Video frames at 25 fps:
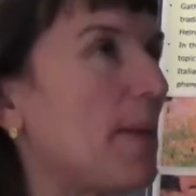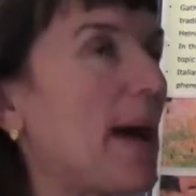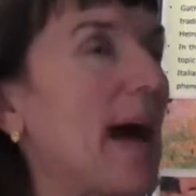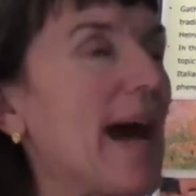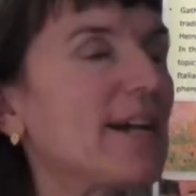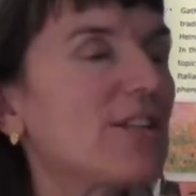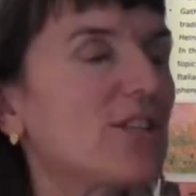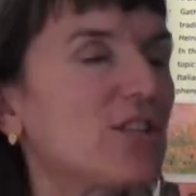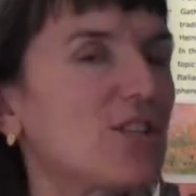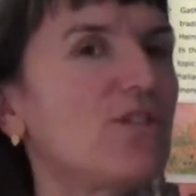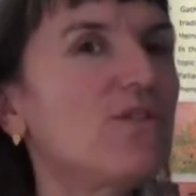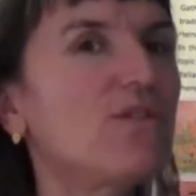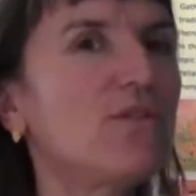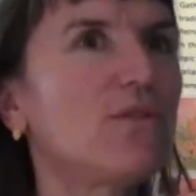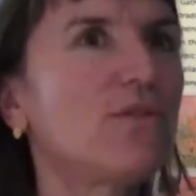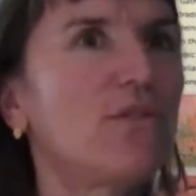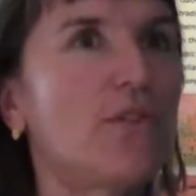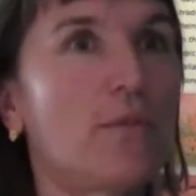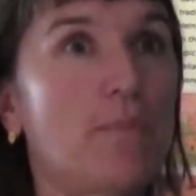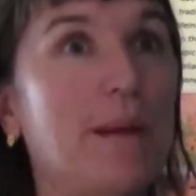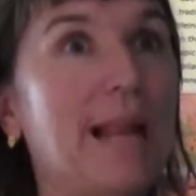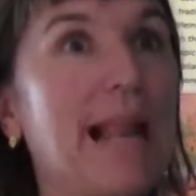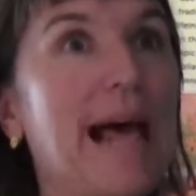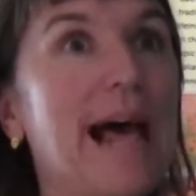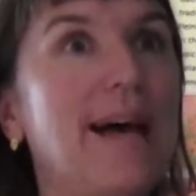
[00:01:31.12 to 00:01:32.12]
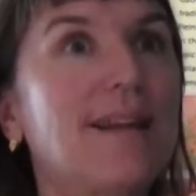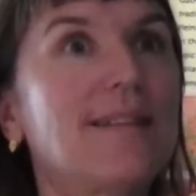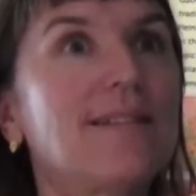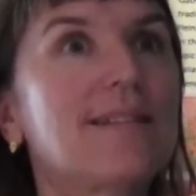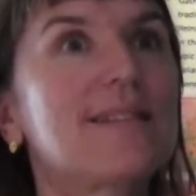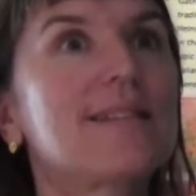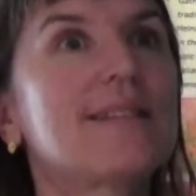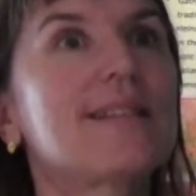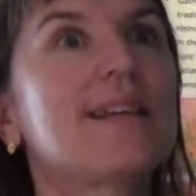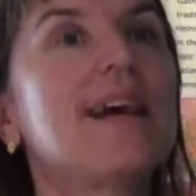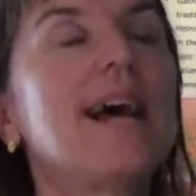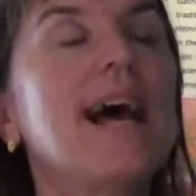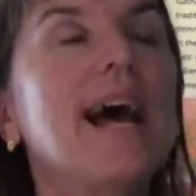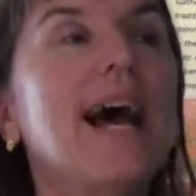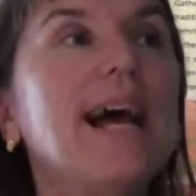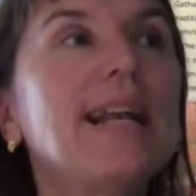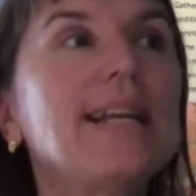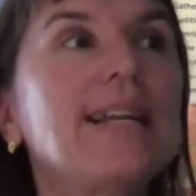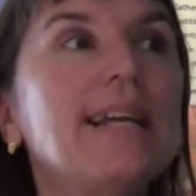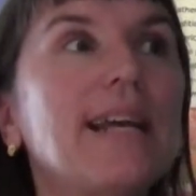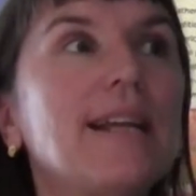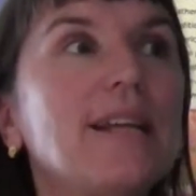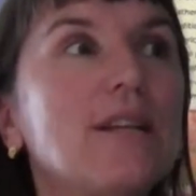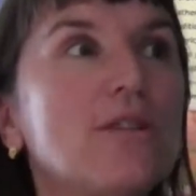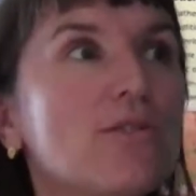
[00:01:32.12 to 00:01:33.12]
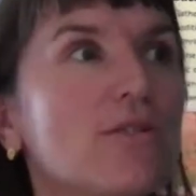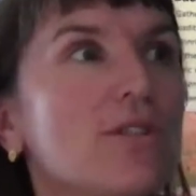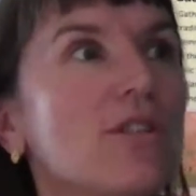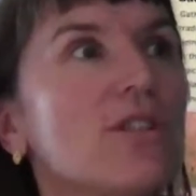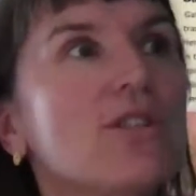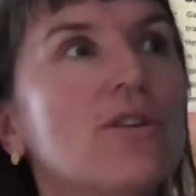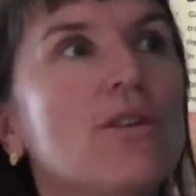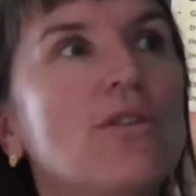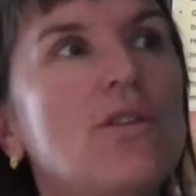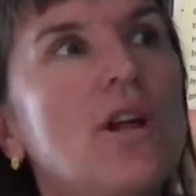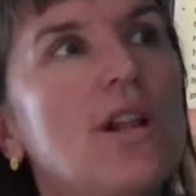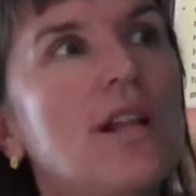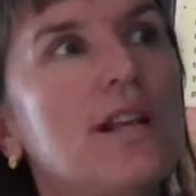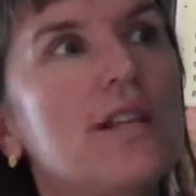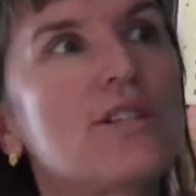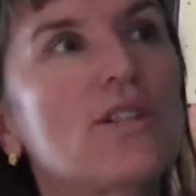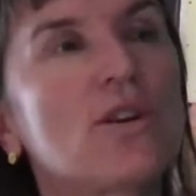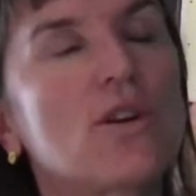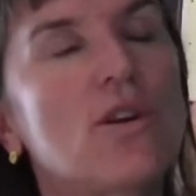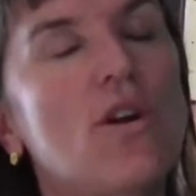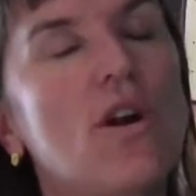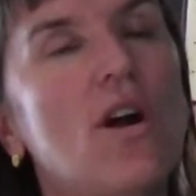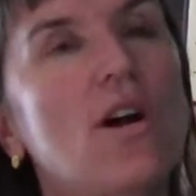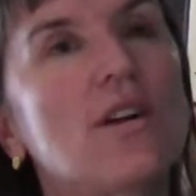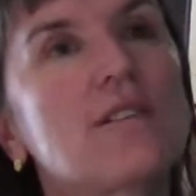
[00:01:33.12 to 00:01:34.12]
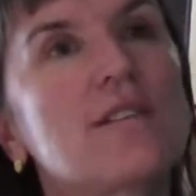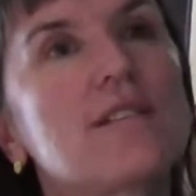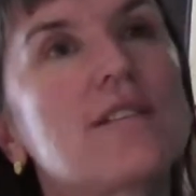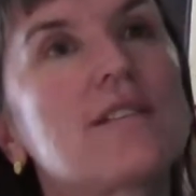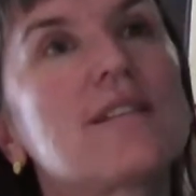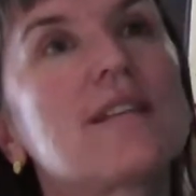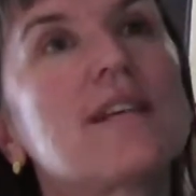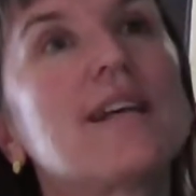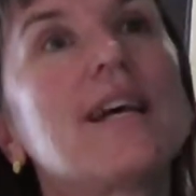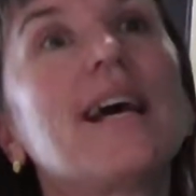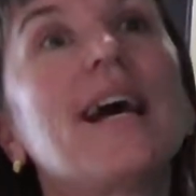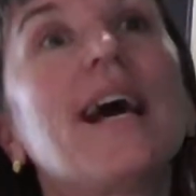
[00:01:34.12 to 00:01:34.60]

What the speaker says: passion for plants and getting traditional knowledge across.